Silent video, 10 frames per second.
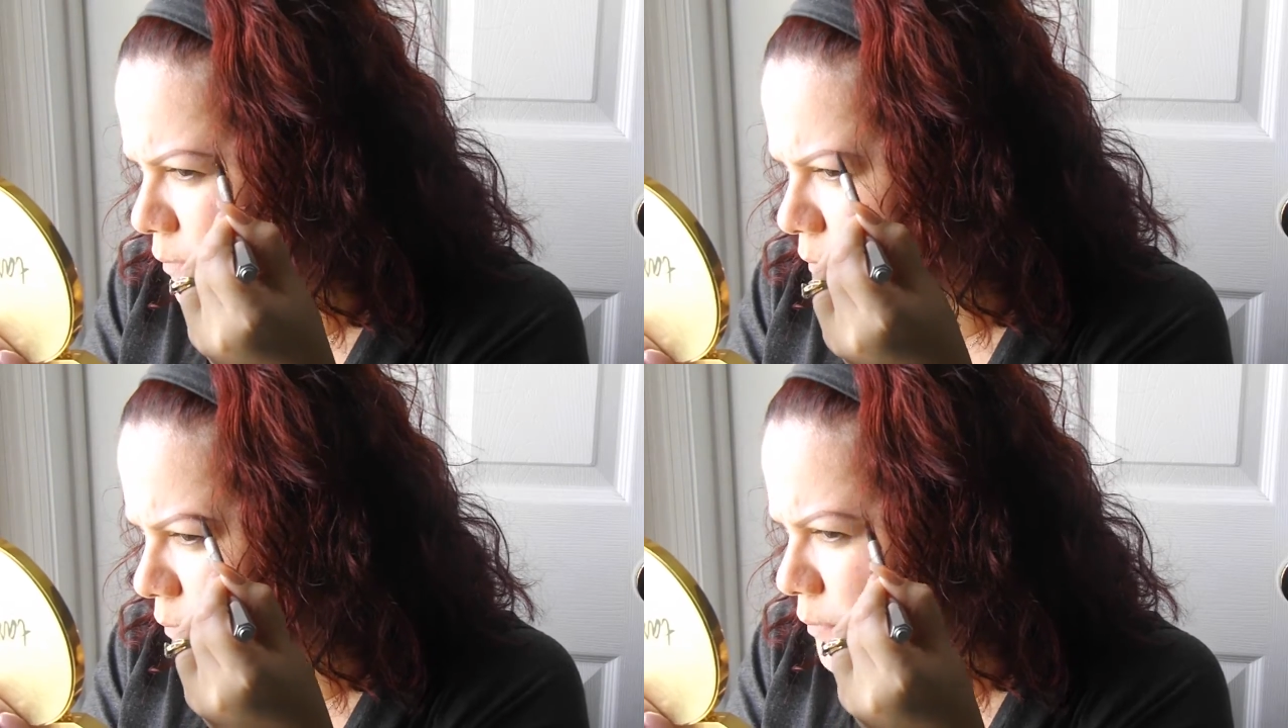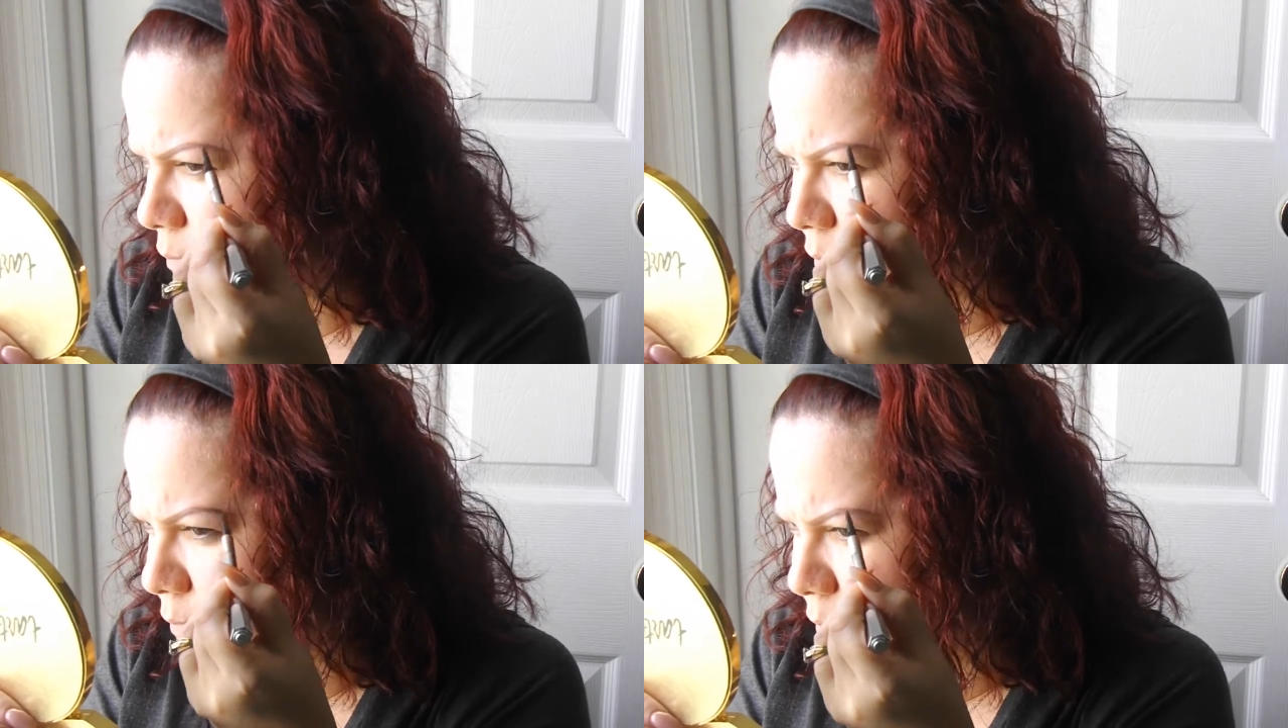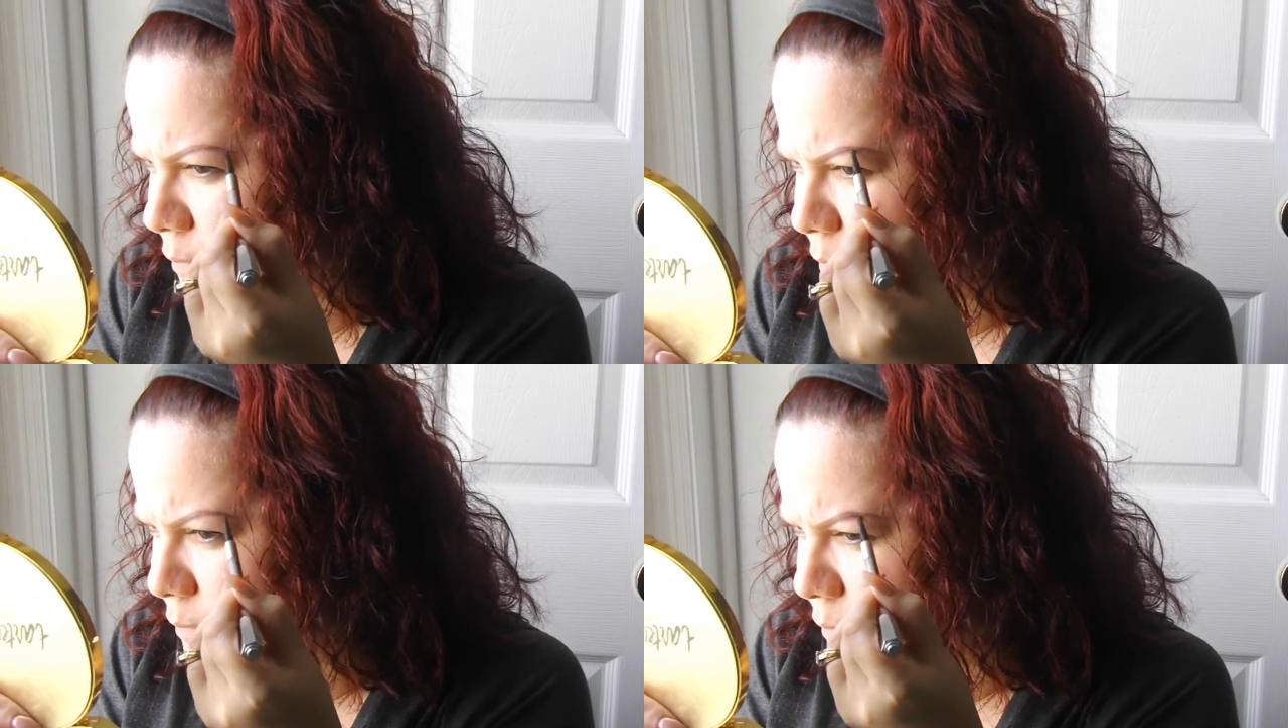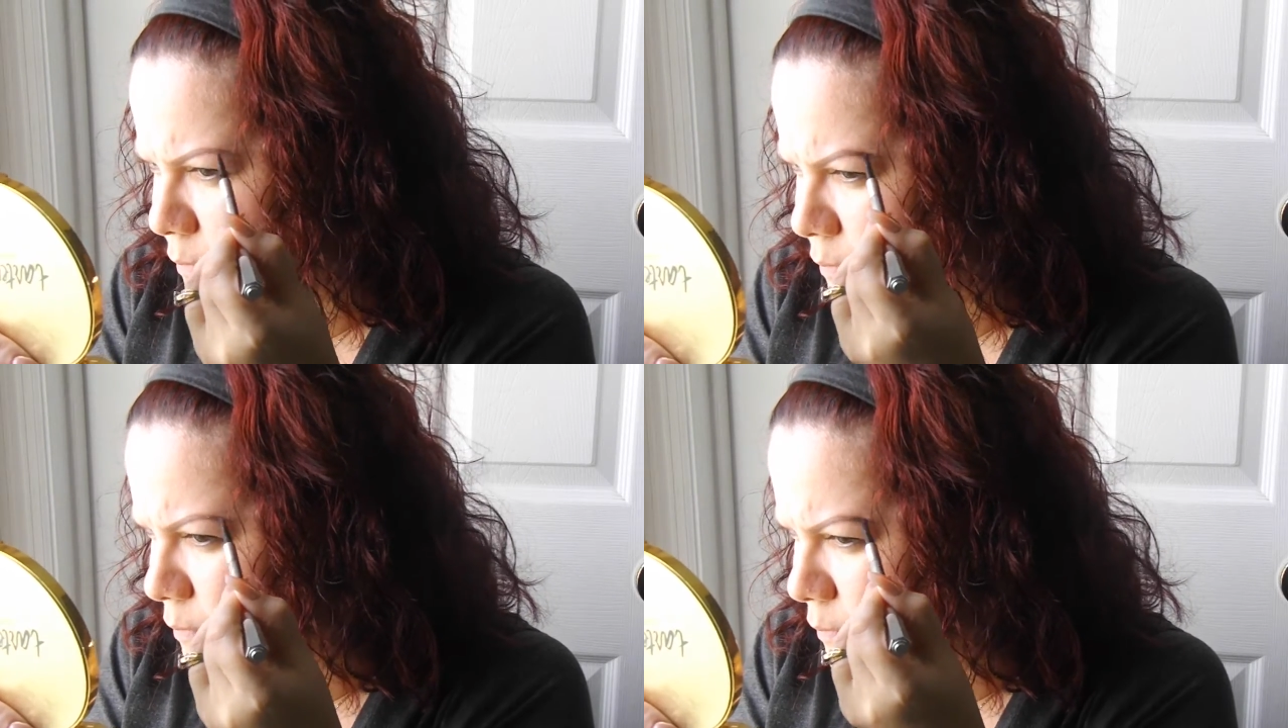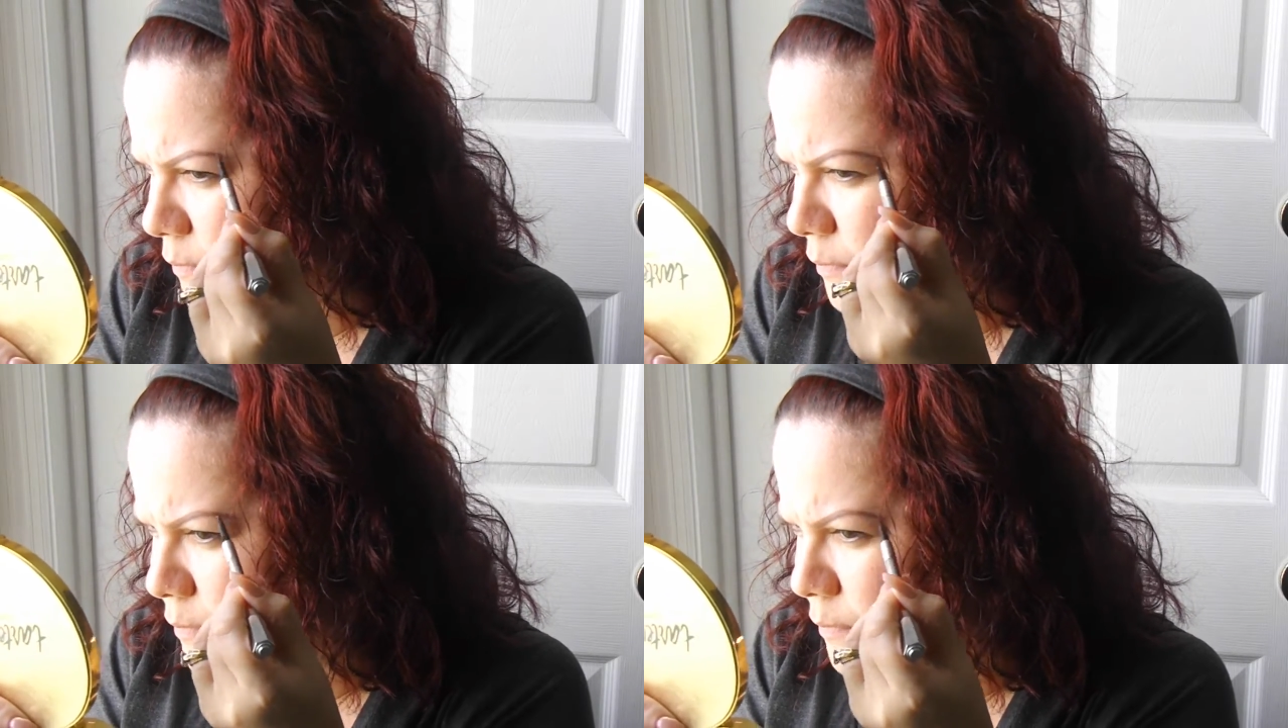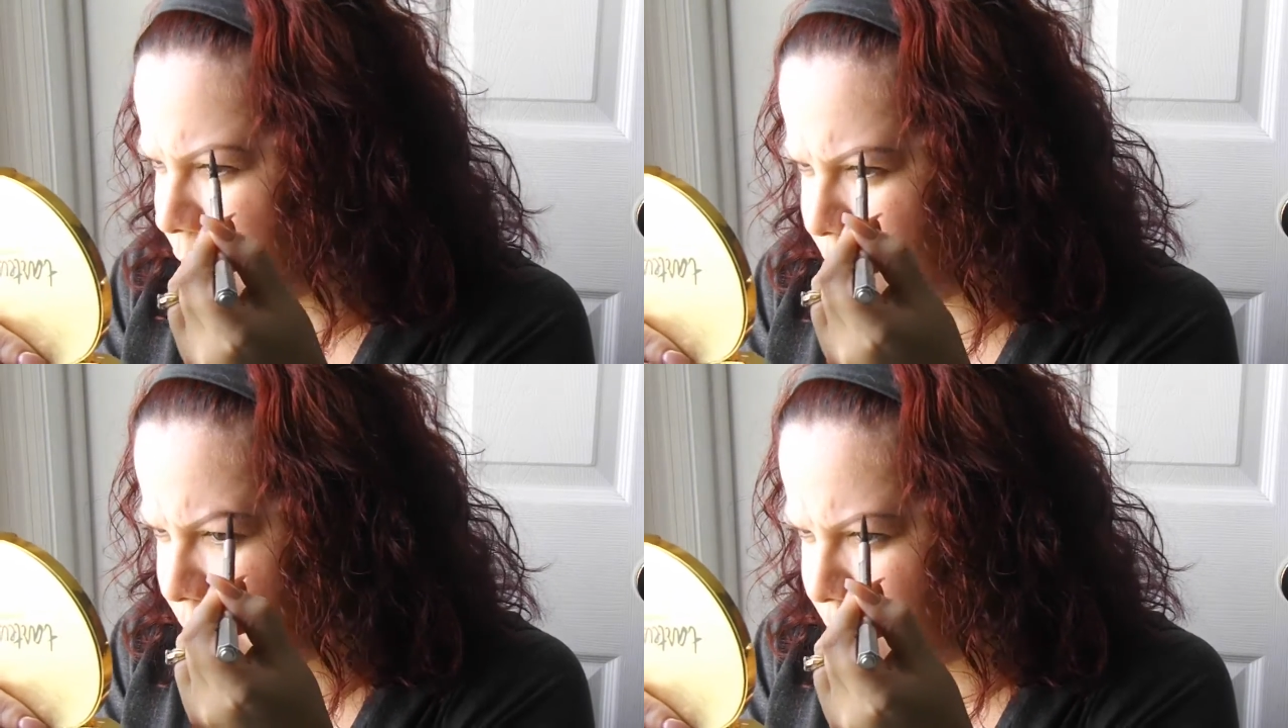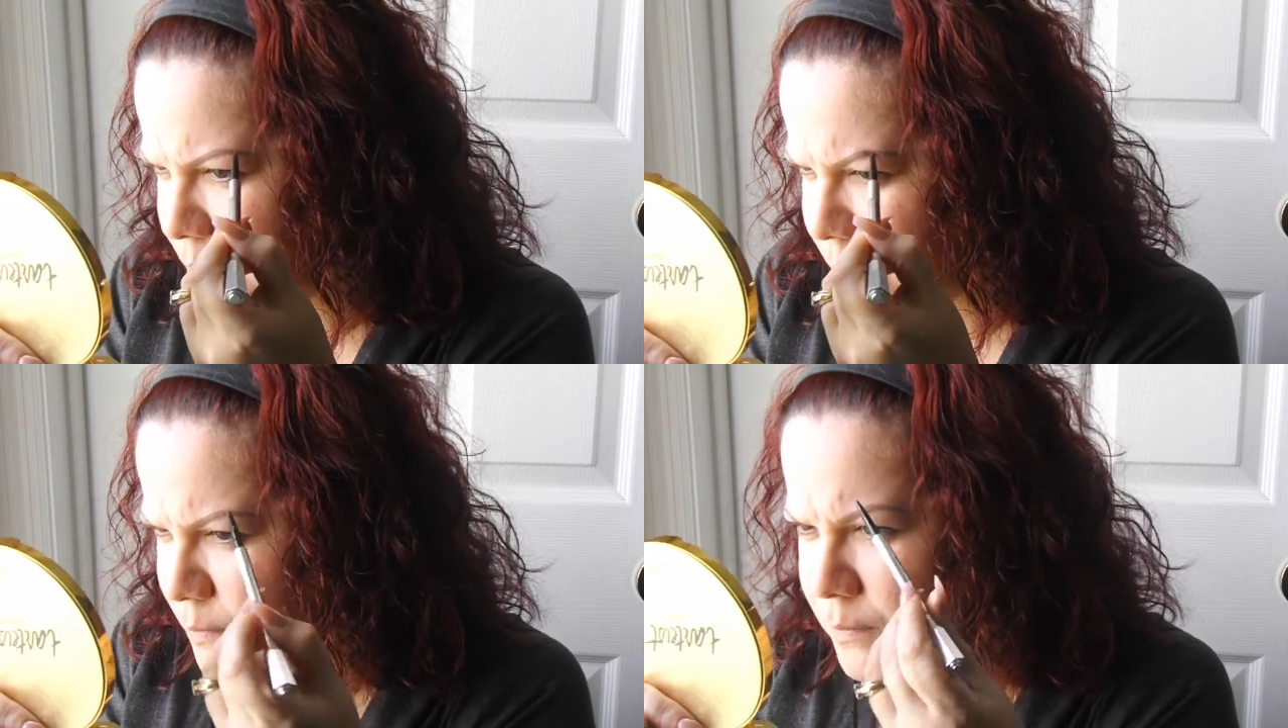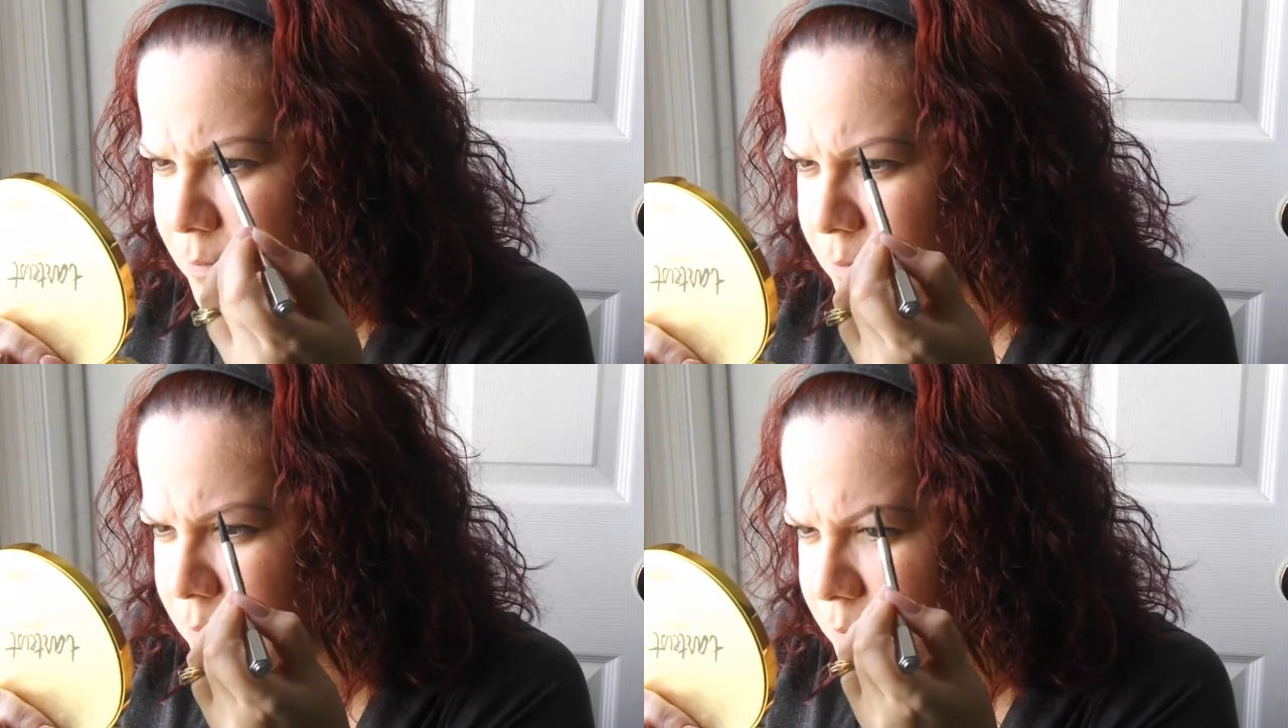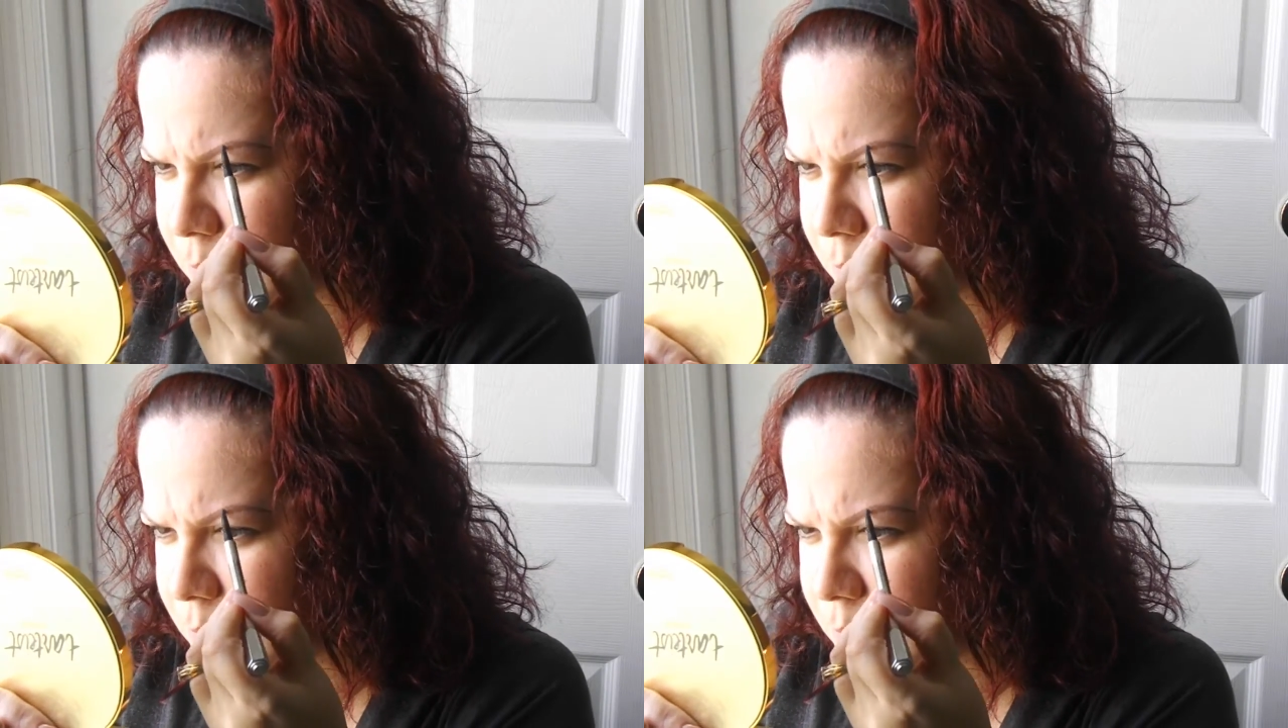a very glam date night look.